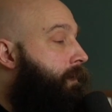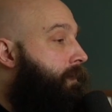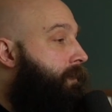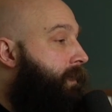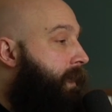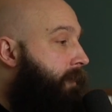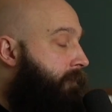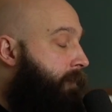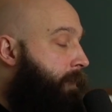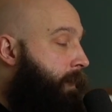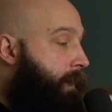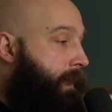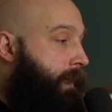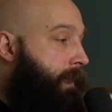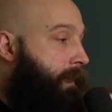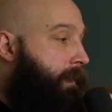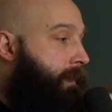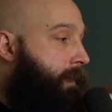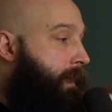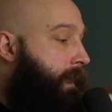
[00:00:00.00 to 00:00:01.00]
to everybody,
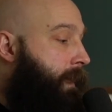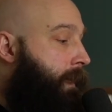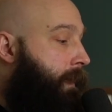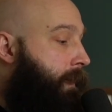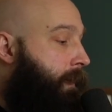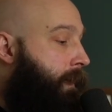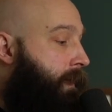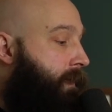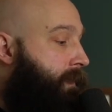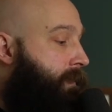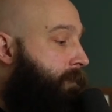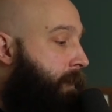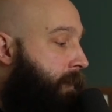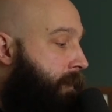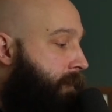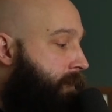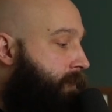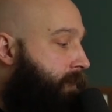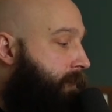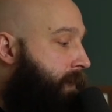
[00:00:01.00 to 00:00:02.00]
the
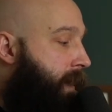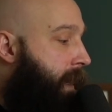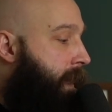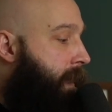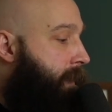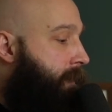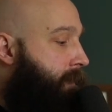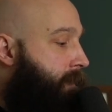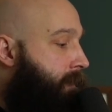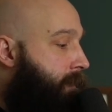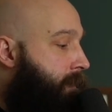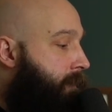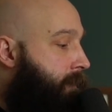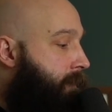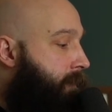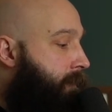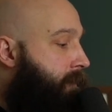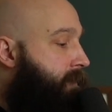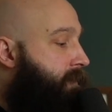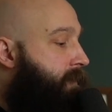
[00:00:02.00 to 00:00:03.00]
experience you had,
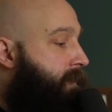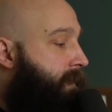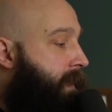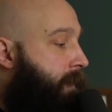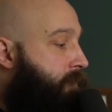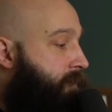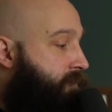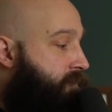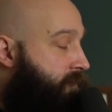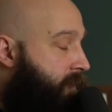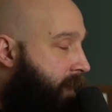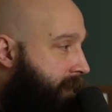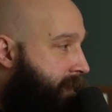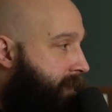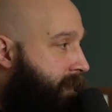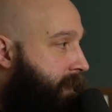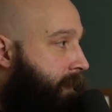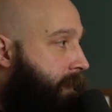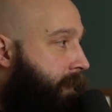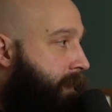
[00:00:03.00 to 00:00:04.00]
because your dad was
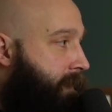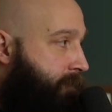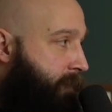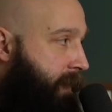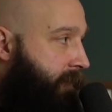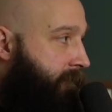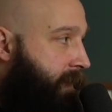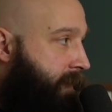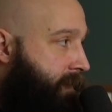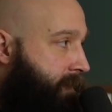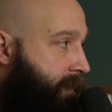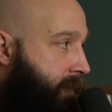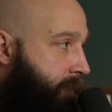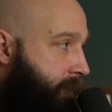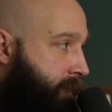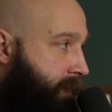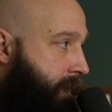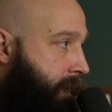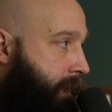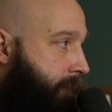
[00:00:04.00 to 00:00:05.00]
writing his manifesto,
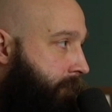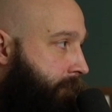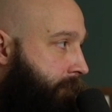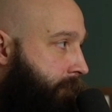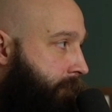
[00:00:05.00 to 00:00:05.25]
wasn't he?